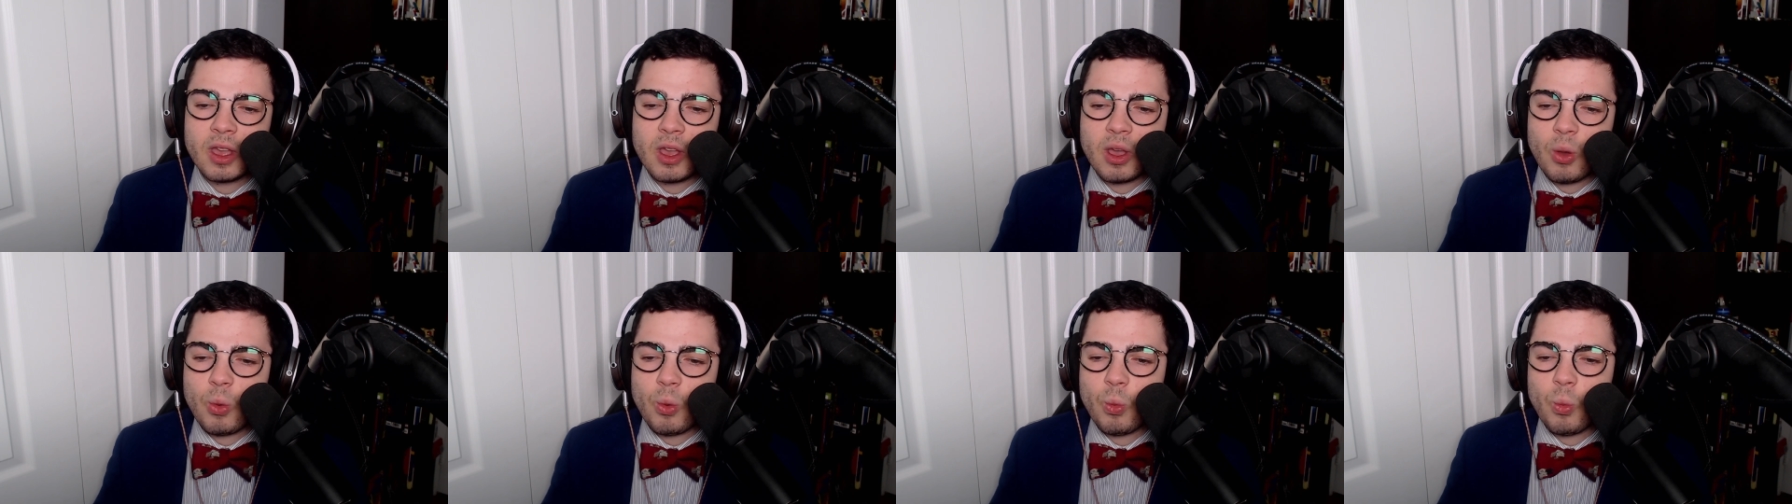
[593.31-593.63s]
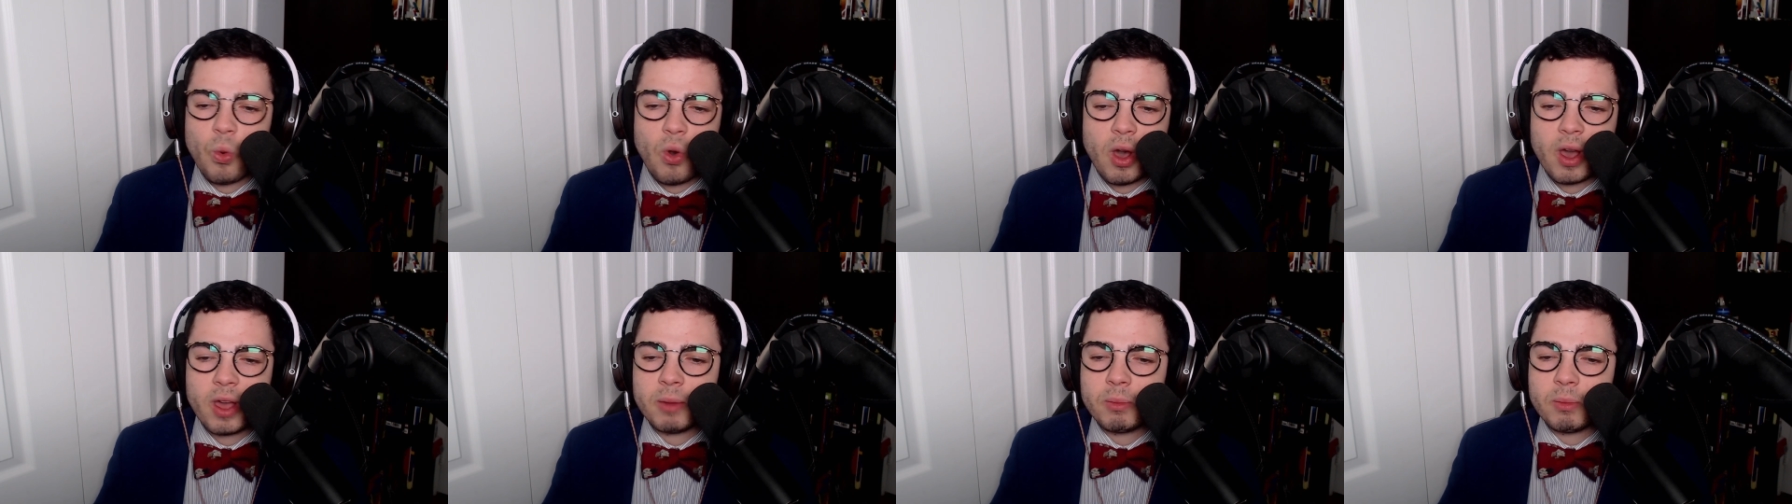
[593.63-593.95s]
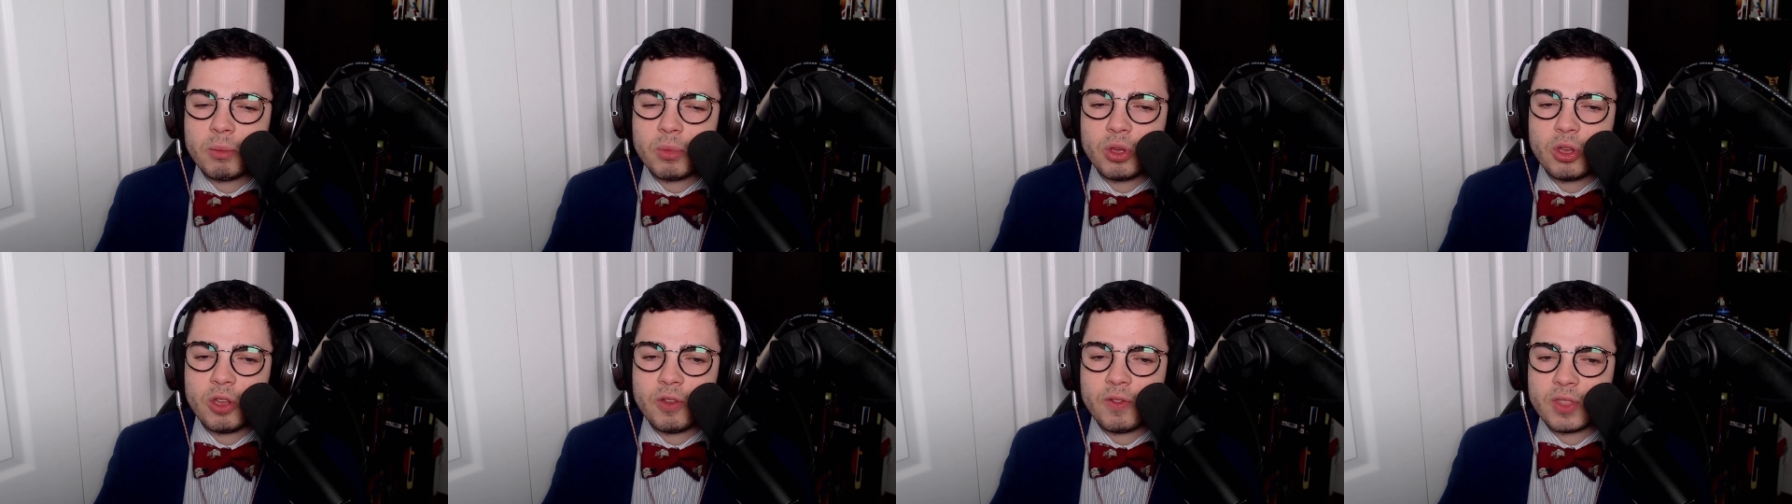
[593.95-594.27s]
one
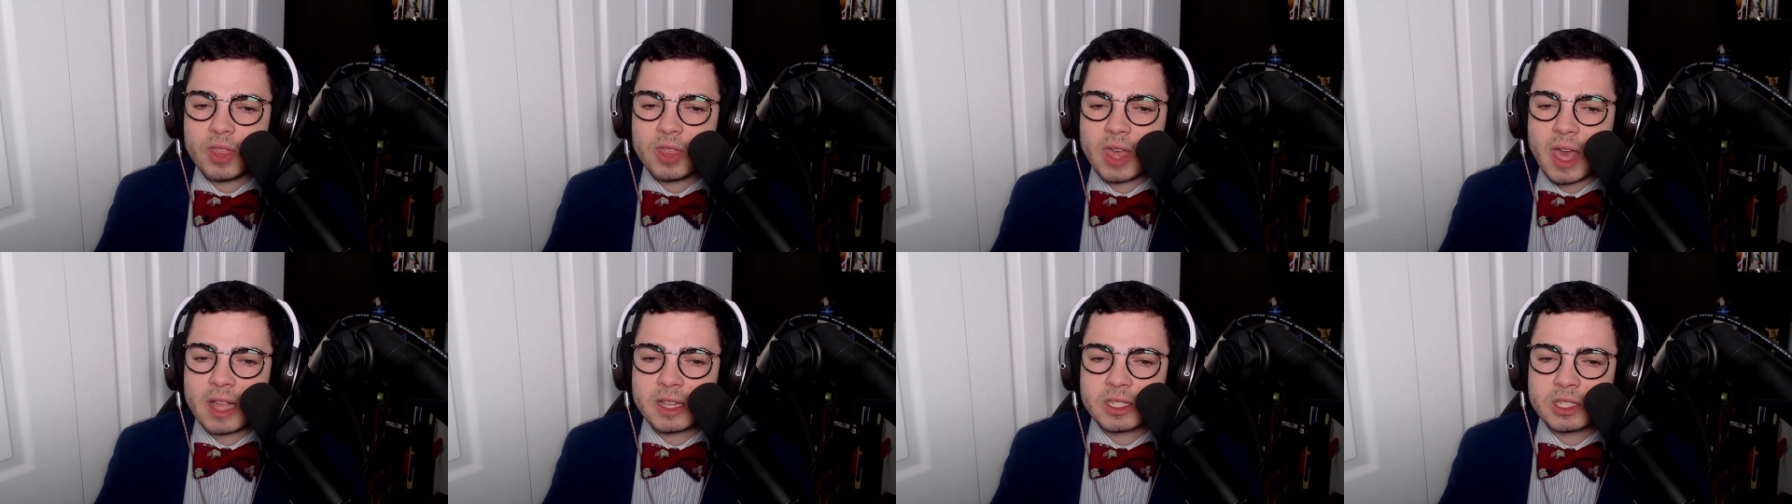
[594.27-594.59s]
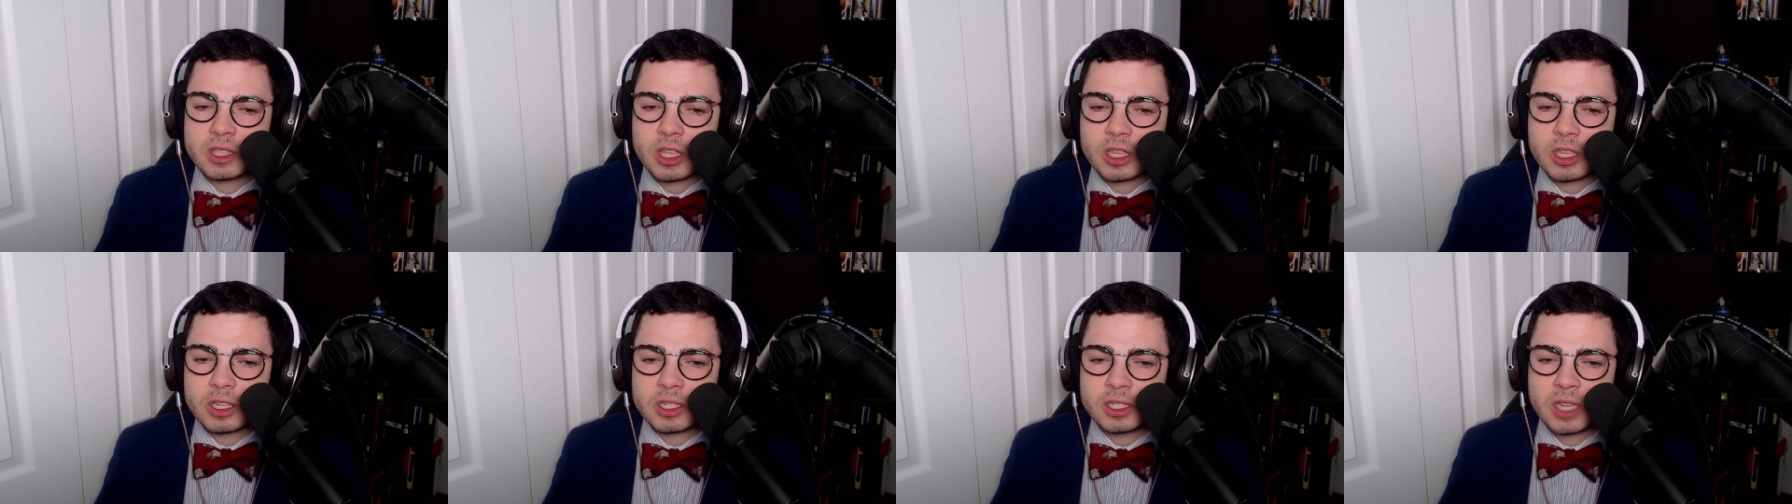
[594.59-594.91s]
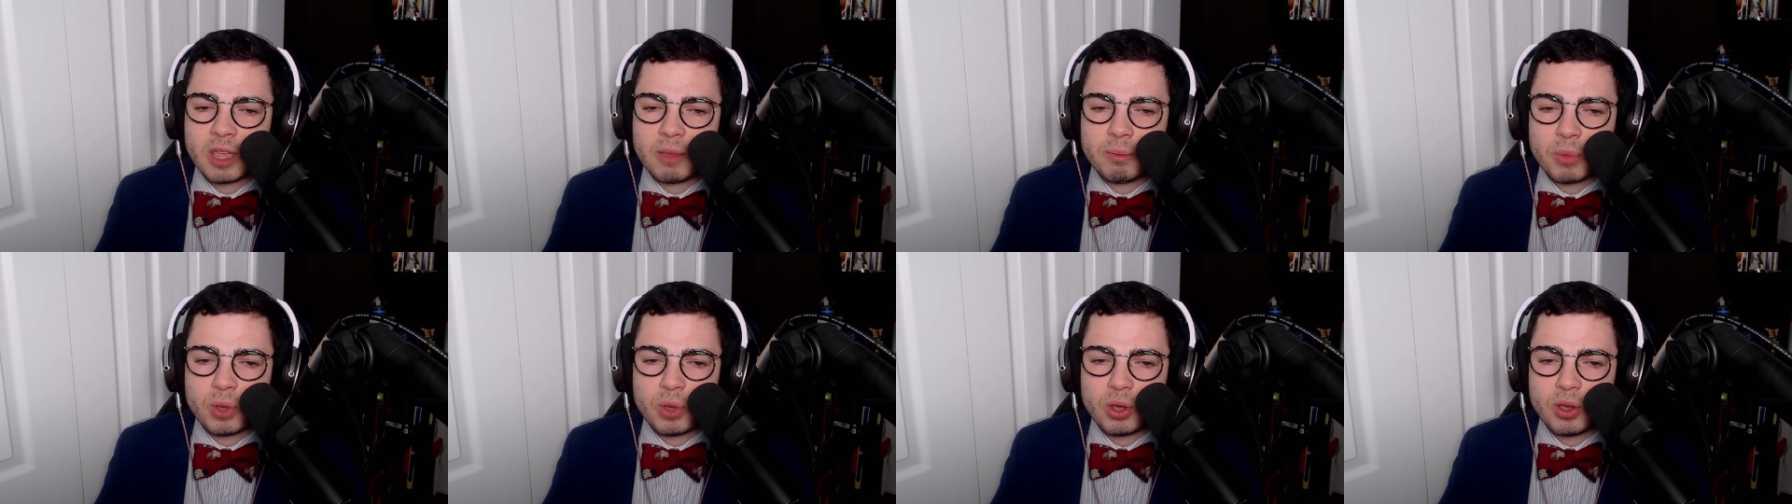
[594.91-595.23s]
move, and that's the
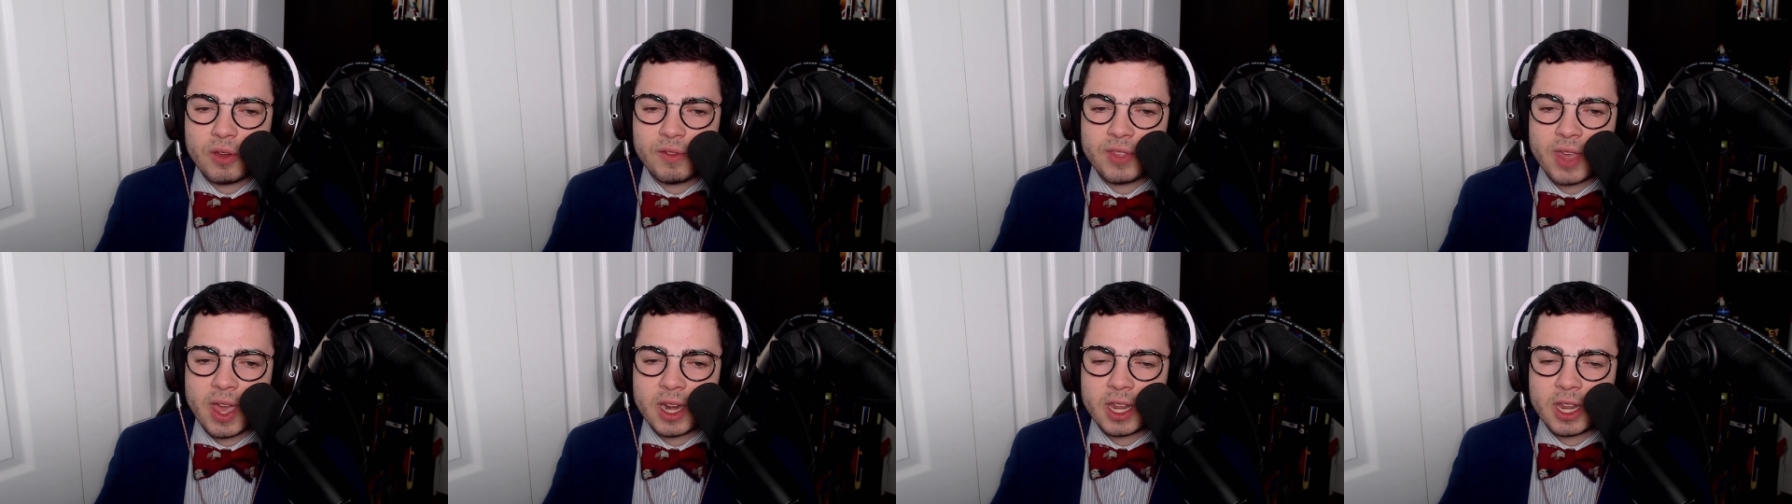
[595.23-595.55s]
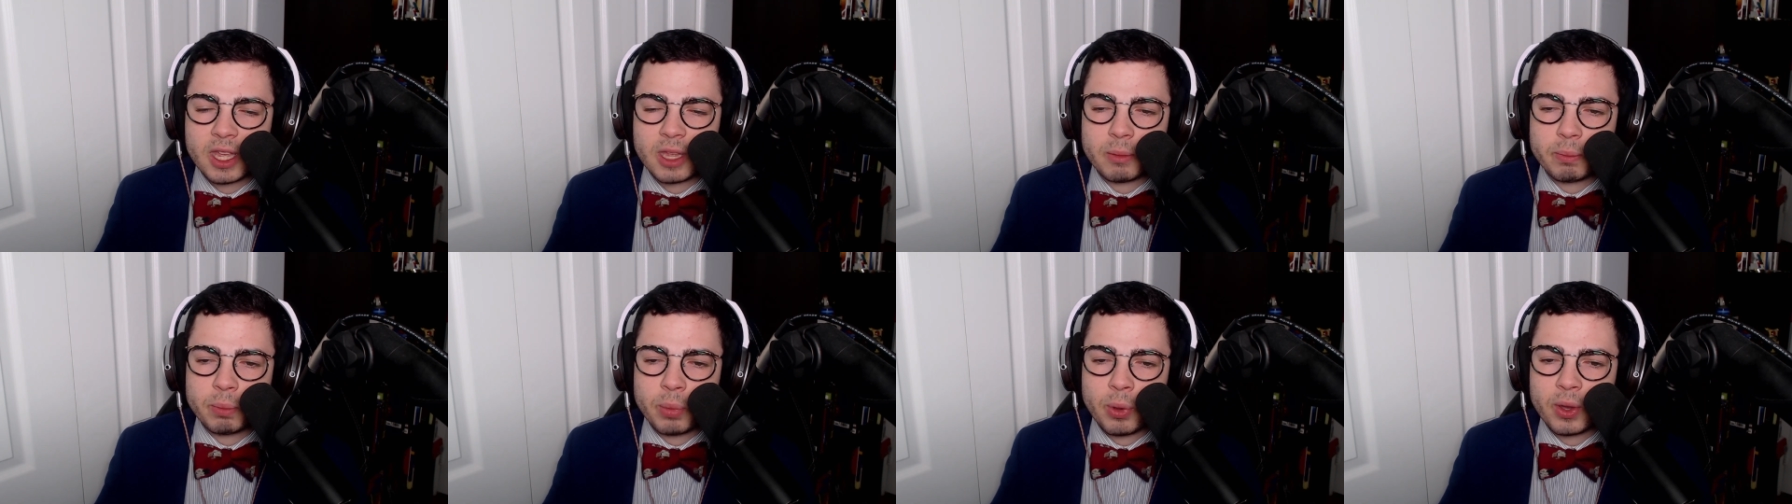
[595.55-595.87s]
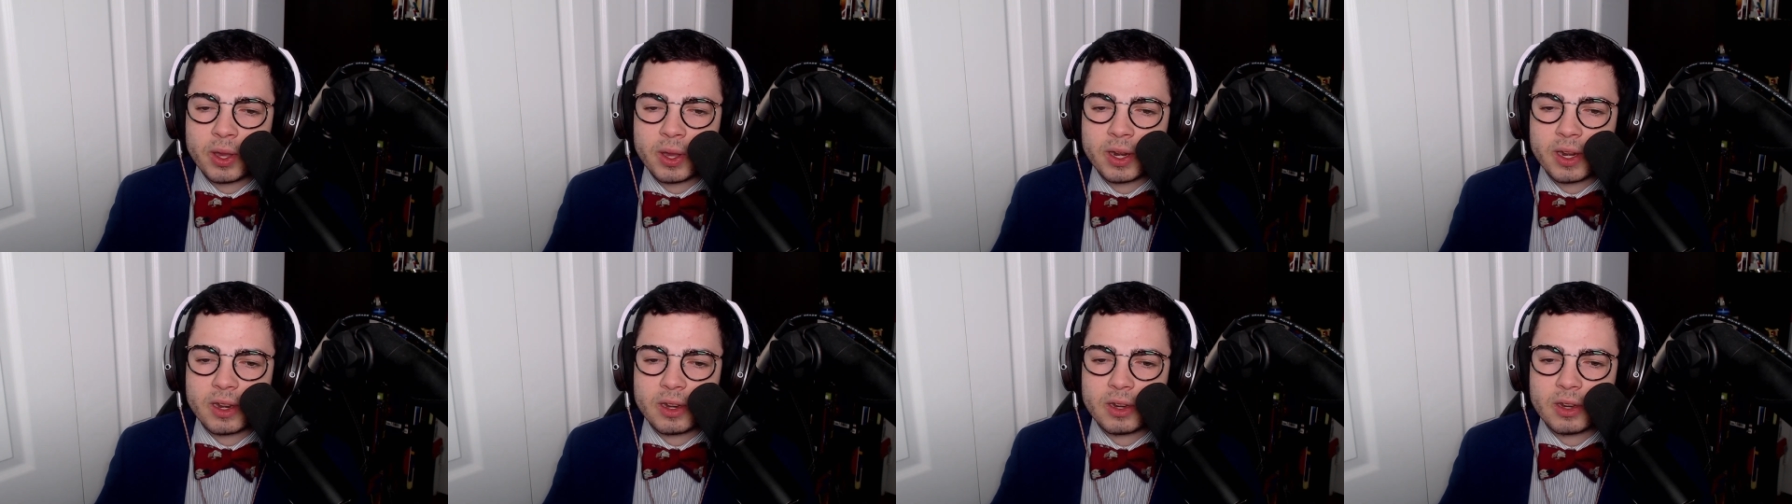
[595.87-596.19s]
same move that he
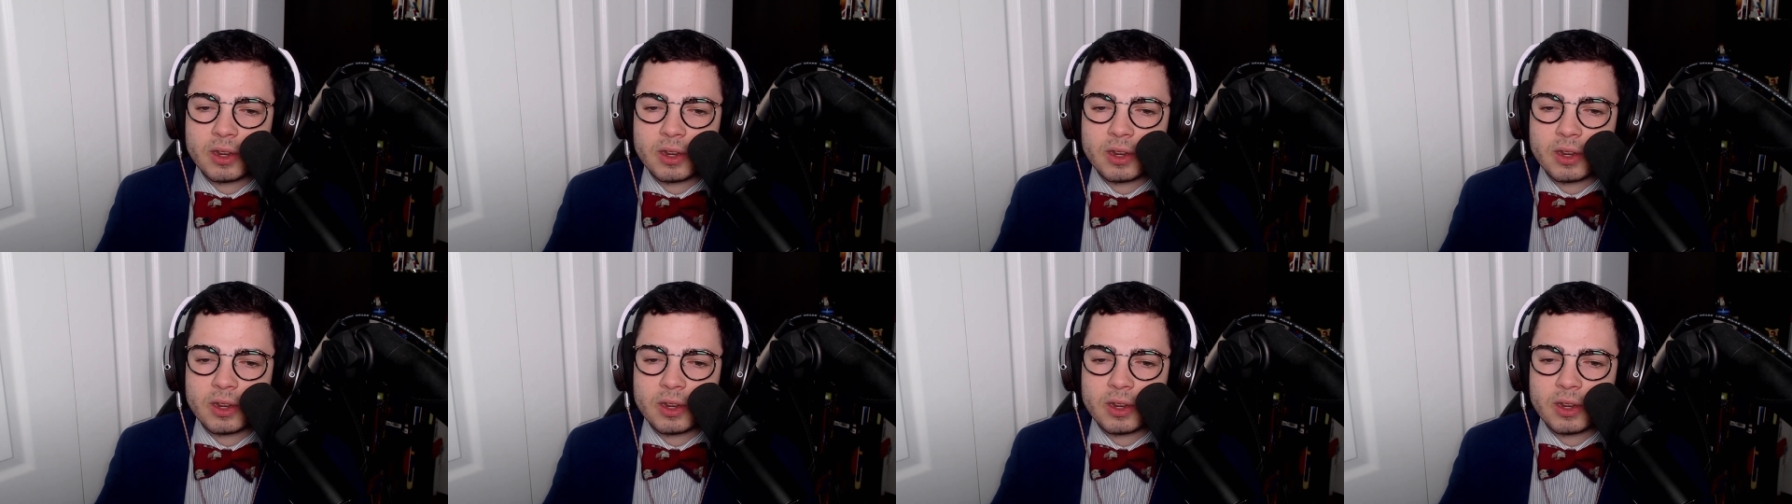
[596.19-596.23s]
put